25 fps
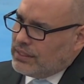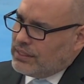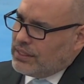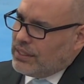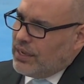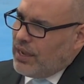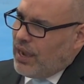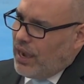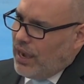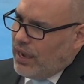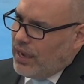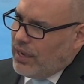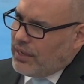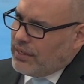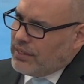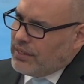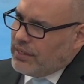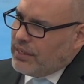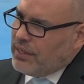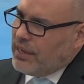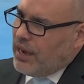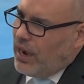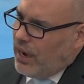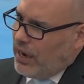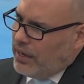is God
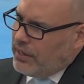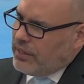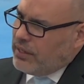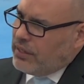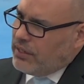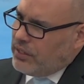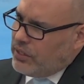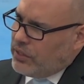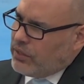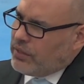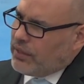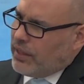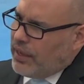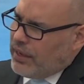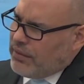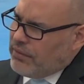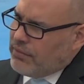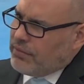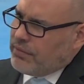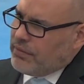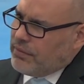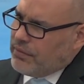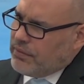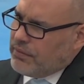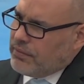God in your
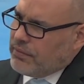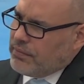life?